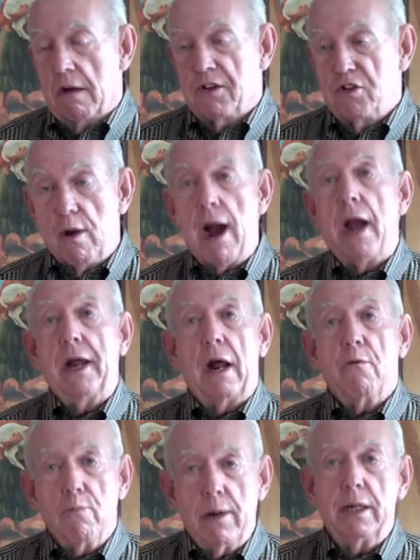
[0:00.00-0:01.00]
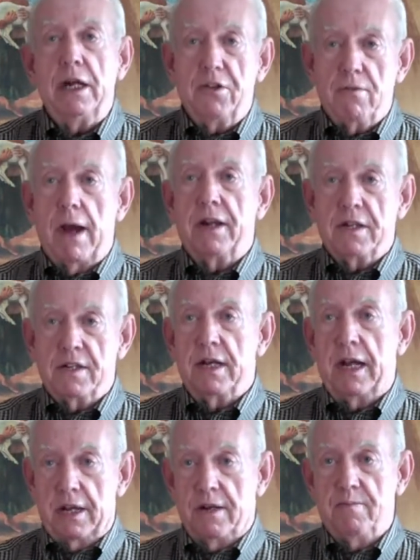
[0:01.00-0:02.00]
tried. I really tried to
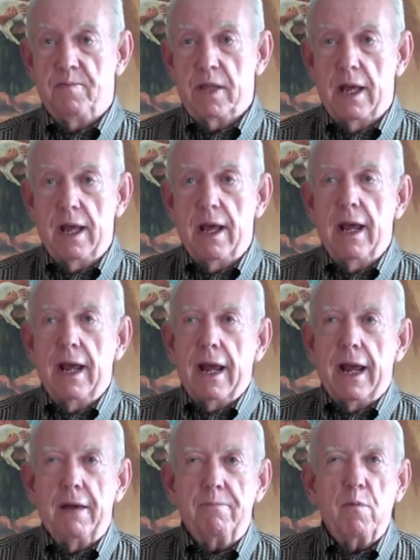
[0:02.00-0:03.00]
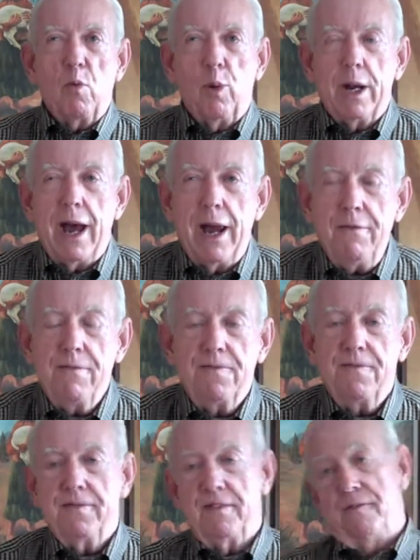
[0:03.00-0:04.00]
say it. And what I
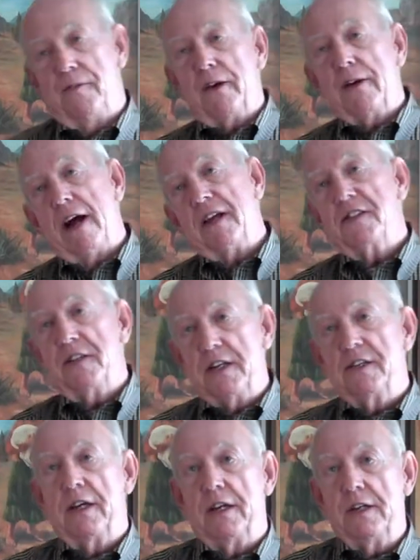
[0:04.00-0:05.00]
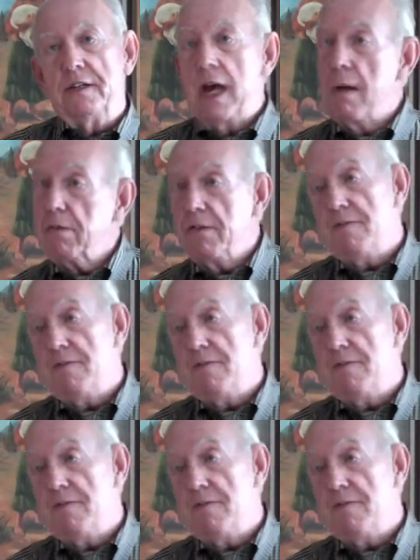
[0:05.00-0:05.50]
figured out since then, this happened